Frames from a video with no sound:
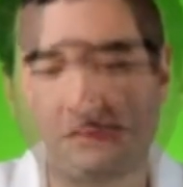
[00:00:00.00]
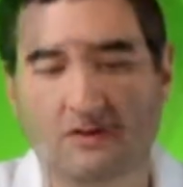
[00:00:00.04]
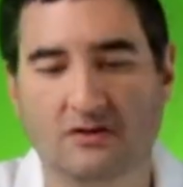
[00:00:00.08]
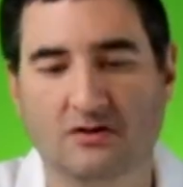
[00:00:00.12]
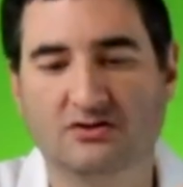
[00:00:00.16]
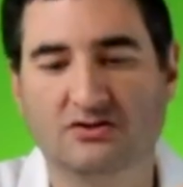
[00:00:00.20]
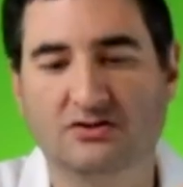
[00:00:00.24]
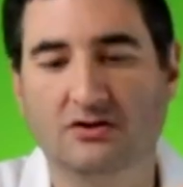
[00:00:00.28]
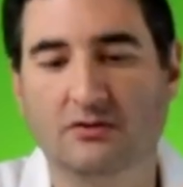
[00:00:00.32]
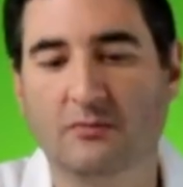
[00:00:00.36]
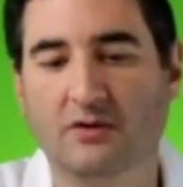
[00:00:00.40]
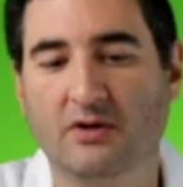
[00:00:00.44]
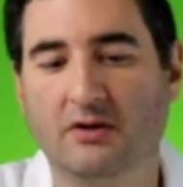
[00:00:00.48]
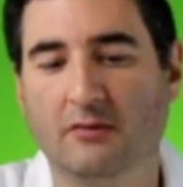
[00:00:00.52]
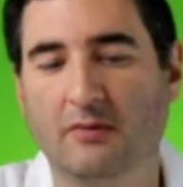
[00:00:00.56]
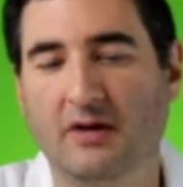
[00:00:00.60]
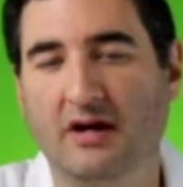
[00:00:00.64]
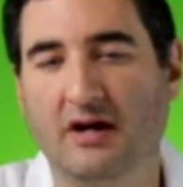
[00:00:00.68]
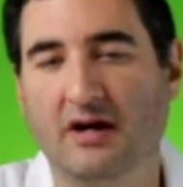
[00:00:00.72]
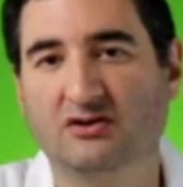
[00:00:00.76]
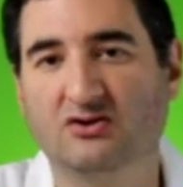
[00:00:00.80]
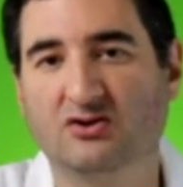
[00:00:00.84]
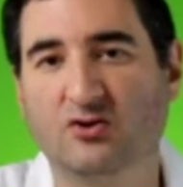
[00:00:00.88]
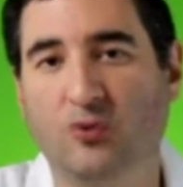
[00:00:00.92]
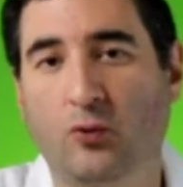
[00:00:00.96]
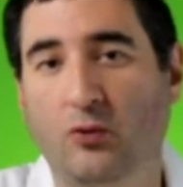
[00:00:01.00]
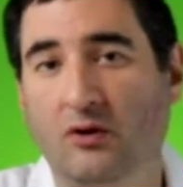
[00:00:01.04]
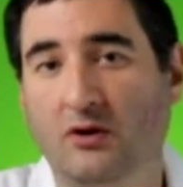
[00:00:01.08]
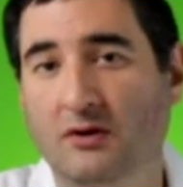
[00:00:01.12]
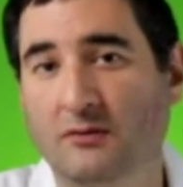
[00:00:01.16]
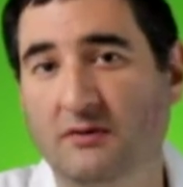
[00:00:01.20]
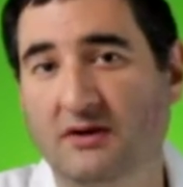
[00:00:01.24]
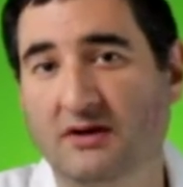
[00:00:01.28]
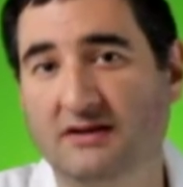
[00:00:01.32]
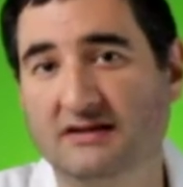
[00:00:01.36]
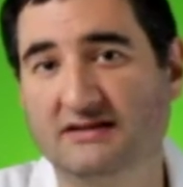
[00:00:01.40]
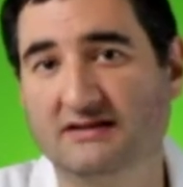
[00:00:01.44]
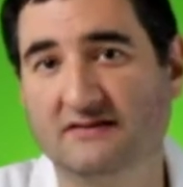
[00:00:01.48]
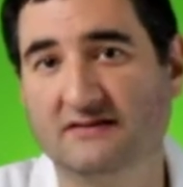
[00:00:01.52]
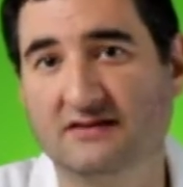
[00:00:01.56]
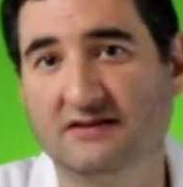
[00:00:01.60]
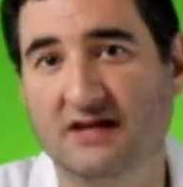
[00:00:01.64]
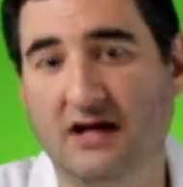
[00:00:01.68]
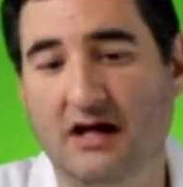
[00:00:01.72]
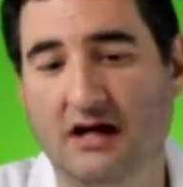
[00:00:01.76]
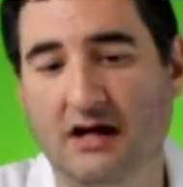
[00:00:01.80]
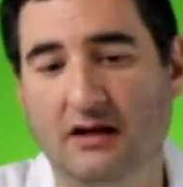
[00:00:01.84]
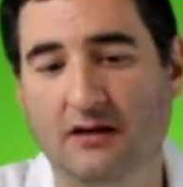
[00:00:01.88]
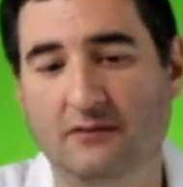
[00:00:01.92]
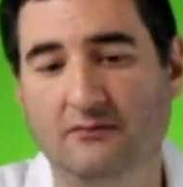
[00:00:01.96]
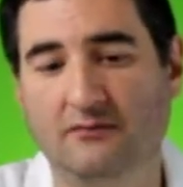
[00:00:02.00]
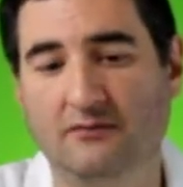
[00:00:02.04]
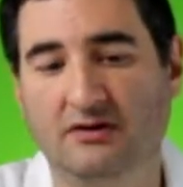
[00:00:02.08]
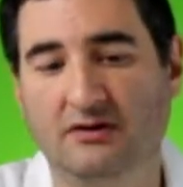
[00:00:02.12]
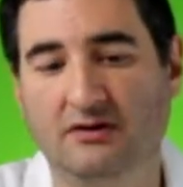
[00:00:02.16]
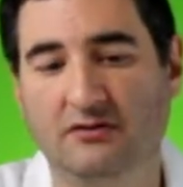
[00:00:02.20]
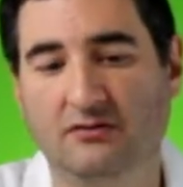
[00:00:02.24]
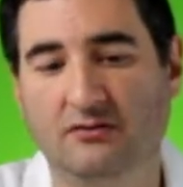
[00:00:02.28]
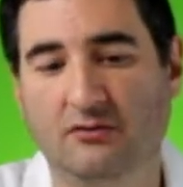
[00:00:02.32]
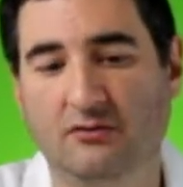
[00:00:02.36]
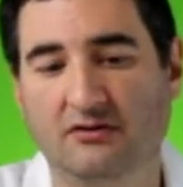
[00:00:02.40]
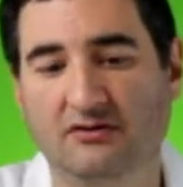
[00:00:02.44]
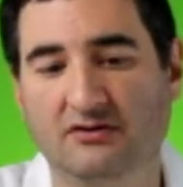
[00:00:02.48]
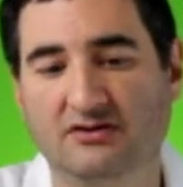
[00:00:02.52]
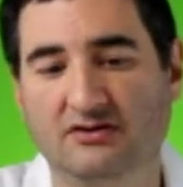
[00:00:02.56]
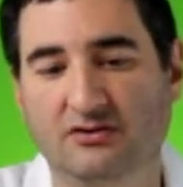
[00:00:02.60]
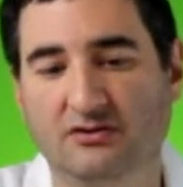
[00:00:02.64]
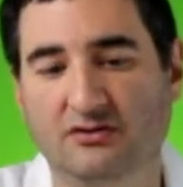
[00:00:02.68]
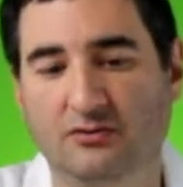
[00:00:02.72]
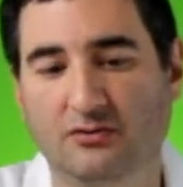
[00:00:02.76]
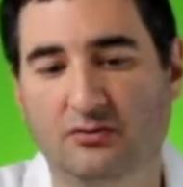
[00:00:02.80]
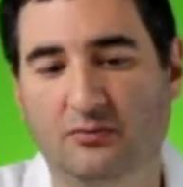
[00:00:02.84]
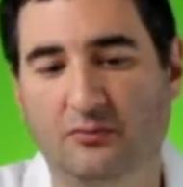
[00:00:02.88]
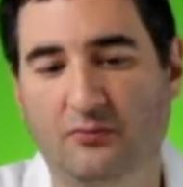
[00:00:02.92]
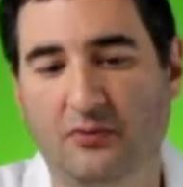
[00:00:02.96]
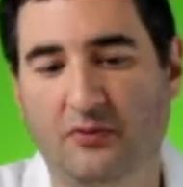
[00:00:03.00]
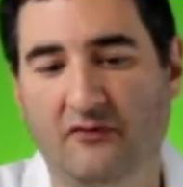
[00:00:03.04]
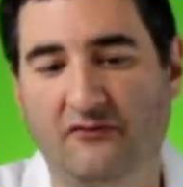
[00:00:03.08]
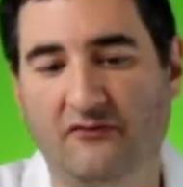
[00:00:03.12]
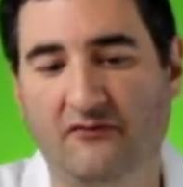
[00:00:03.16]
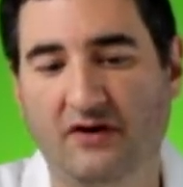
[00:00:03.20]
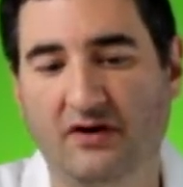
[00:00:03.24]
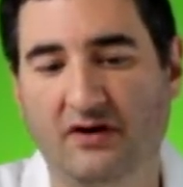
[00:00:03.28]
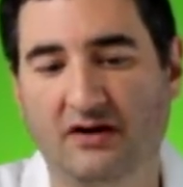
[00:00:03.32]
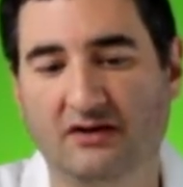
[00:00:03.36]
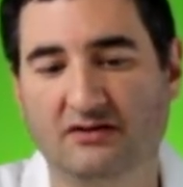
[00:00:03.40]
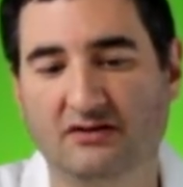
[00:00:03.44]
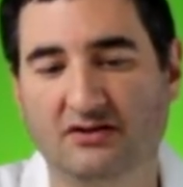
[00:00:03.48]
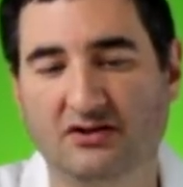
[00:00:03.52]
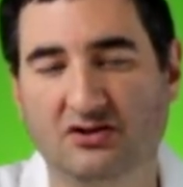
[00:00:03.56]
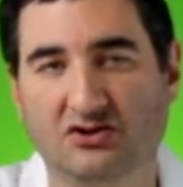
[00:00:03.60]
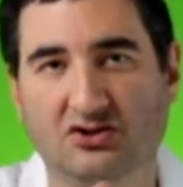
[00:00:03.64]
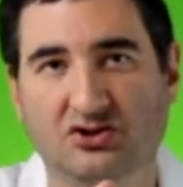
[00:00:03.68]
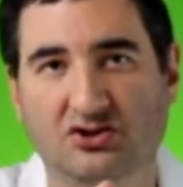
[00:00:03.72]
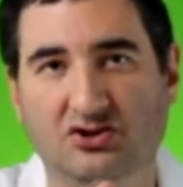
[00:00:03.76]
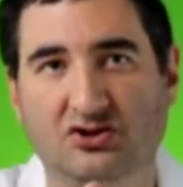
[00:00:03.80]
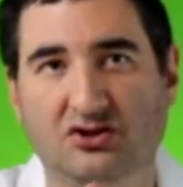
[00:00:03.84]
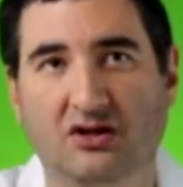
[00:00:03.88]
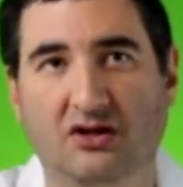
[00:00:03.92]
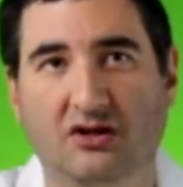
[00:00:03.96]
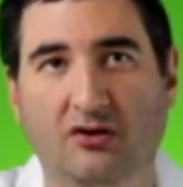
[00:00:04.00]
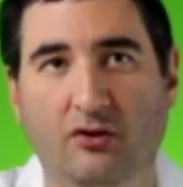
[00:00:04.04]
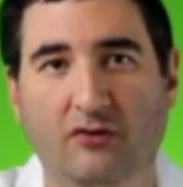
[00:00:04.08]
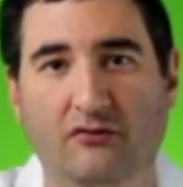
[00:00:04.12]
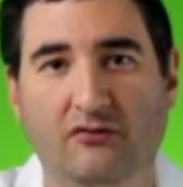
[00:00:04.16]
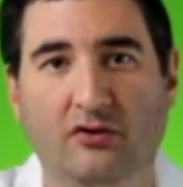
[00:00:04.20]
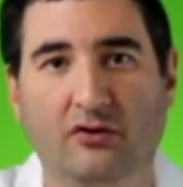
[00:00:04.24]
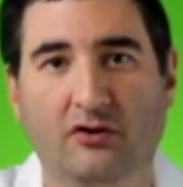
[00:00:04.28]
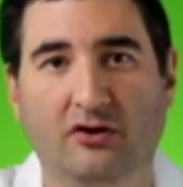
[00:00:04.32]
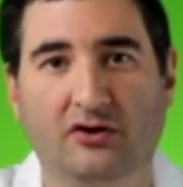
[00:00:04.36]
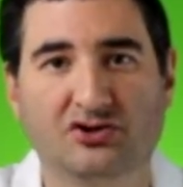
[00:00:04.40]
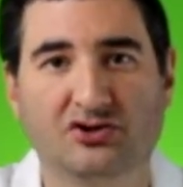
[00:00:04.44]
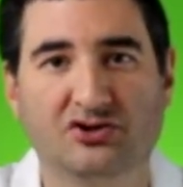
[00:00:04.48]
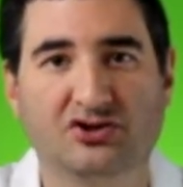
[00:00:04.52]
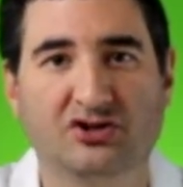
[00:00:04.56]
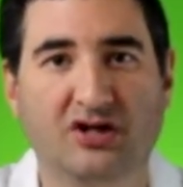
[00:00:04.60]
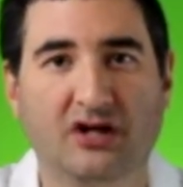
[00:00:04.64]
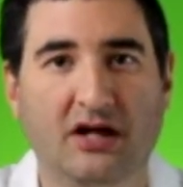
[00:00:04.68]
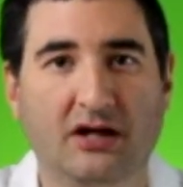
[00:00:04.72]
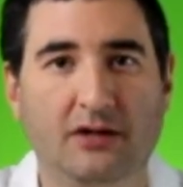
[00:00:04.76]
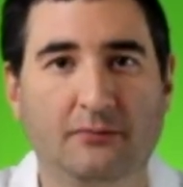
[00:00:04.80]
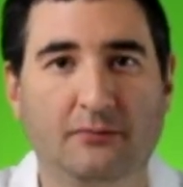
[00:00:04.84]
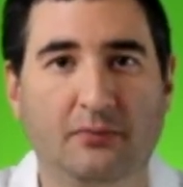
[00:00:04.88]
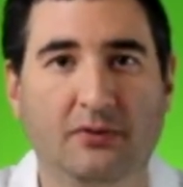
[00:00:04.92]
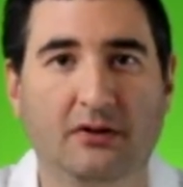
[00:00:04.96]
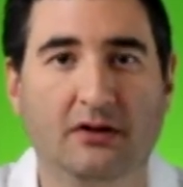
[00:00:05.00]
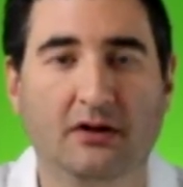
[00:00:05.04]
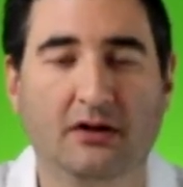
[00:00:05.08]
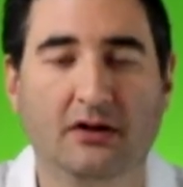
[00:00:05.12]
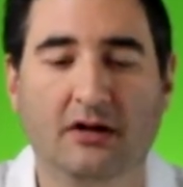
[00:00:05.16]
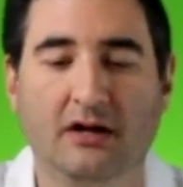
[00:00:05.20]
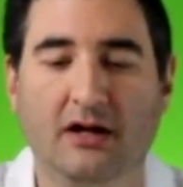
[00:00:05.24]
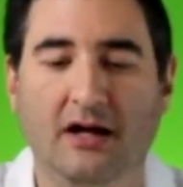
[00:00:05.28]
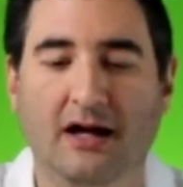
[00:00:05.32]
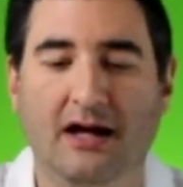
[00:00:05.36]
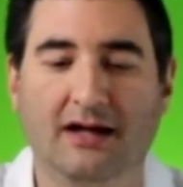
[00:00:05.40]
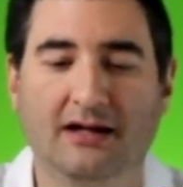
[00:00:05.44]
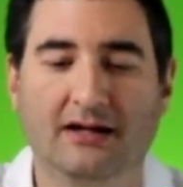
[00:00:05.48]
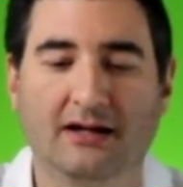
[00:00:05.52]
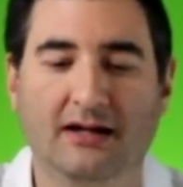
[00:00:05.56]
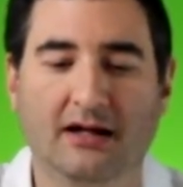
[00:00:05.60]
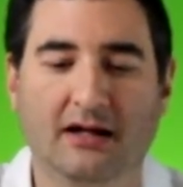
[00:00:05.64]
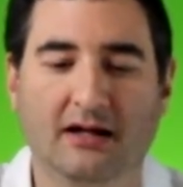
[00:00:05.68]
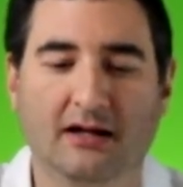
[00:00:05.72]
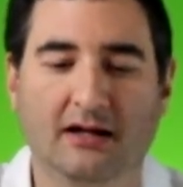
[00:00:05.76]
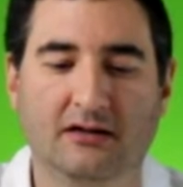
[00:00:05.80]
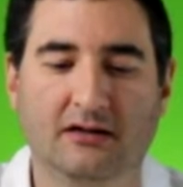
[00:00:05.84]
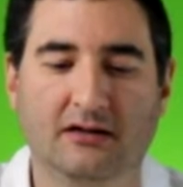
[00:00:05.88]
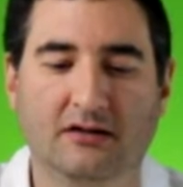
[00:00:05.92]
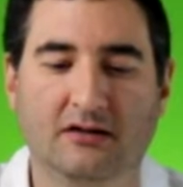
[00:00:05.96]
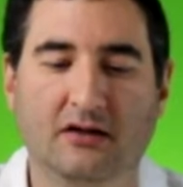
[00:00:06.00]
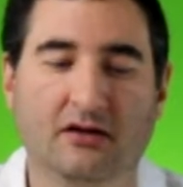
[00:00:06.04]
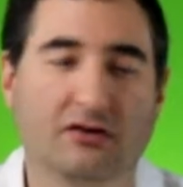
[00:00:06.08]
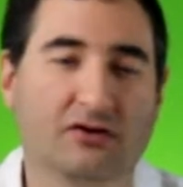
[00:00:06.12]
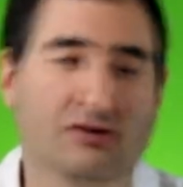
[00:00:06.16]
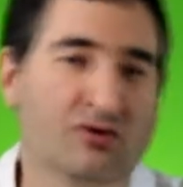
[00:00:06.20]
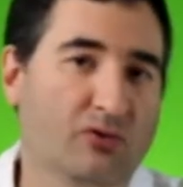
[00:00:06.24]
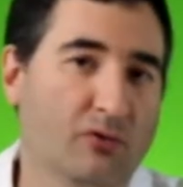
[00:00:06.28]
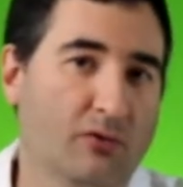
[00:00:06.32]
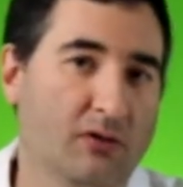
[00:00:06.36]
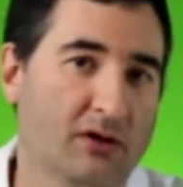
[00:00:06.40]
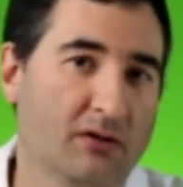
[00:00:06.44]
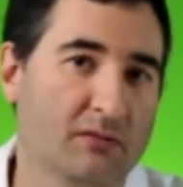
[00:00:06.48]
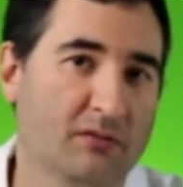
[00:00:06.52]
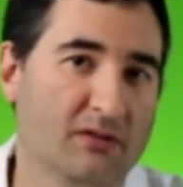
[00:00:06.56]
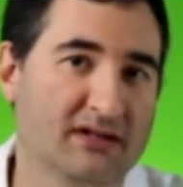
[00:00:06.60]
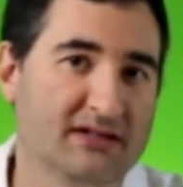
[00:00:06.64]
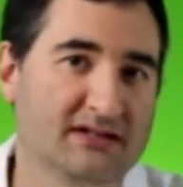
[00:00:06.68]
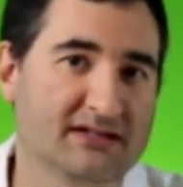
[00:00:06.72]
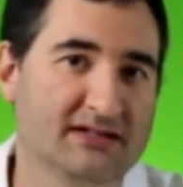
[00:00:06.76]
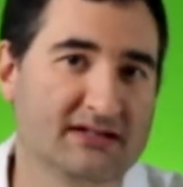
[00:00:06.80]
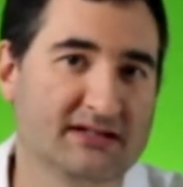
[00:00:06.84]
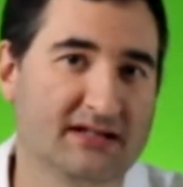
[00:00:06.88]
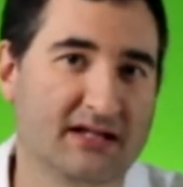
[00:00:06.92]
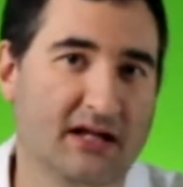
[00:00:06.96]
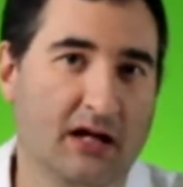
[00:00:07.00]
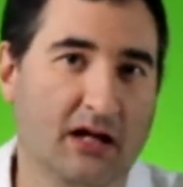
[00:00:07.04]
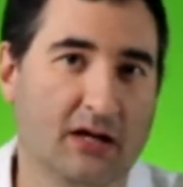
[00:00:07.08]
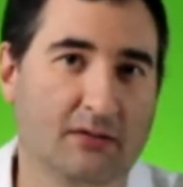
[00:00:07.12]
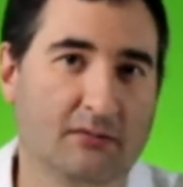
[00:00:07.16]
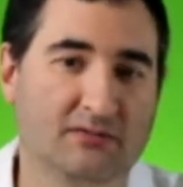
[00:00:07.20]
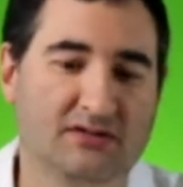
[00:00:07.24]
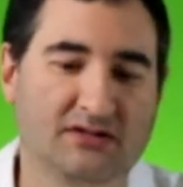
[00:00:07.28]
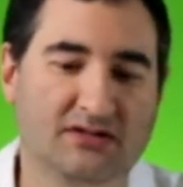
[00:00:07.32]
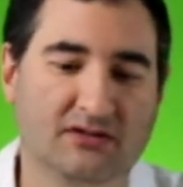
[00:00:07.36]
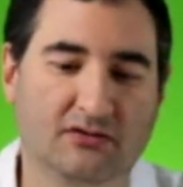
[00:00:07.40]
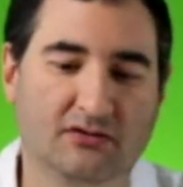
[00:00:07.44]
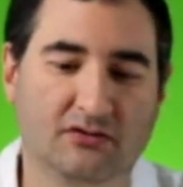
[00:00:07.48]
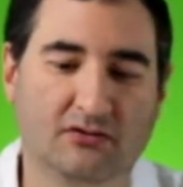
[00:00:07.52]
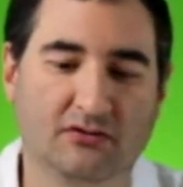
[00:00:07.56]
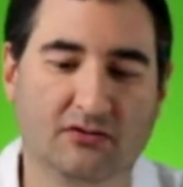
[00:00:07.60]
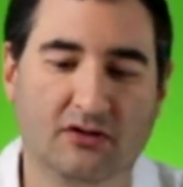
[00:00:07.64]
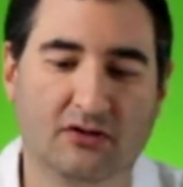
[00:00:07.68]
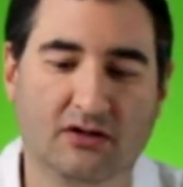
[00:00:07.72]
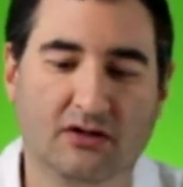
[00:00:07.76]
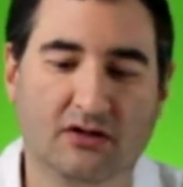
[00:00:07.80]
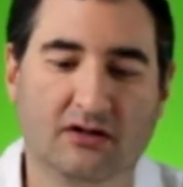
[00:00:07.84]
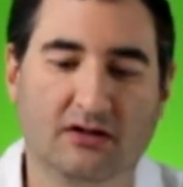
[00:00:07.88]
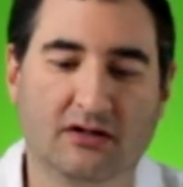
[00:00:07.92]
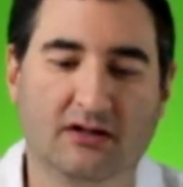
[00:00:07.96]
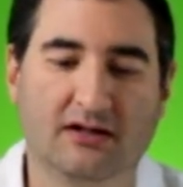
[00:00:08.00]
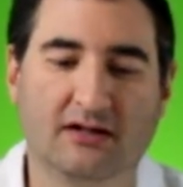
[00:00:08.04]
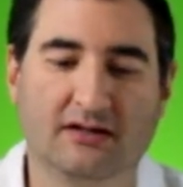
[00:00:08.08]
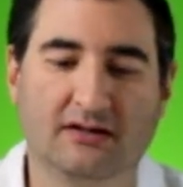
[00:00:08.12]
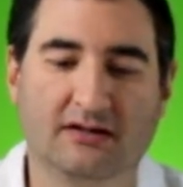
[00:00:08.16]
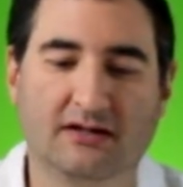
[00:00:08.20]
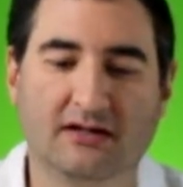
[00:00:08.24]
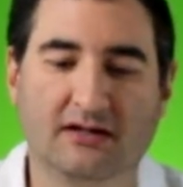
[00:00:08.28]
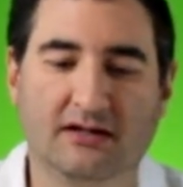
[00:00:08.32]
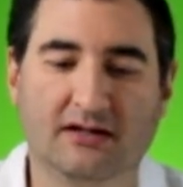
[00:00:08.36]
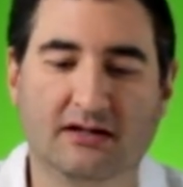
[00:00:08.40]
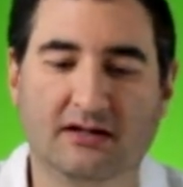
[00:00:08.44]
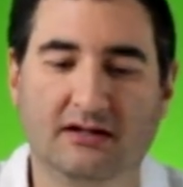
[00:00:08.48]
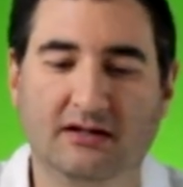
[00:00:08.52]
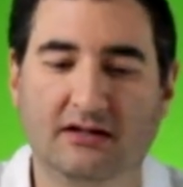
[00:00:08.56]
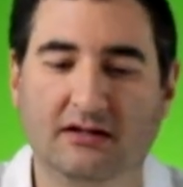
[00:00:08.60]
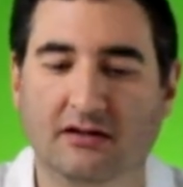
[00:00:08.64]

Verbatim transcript: It took me about 20 minutes of time in order to perfect the sh overall shape and then another 20 minutes of time to get the,